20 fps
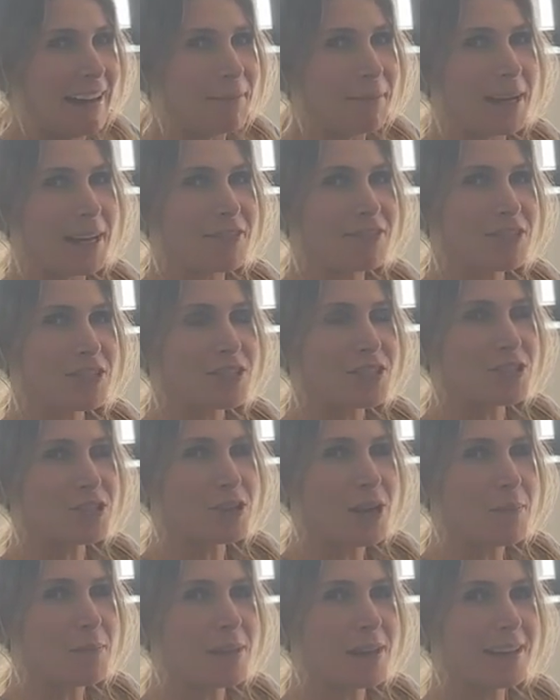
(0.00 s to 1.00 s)
Might have just
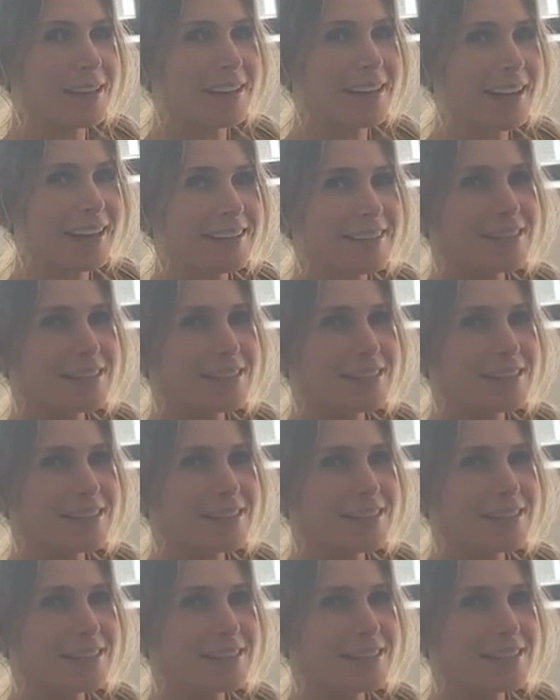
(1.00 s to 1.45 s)
strapped my hand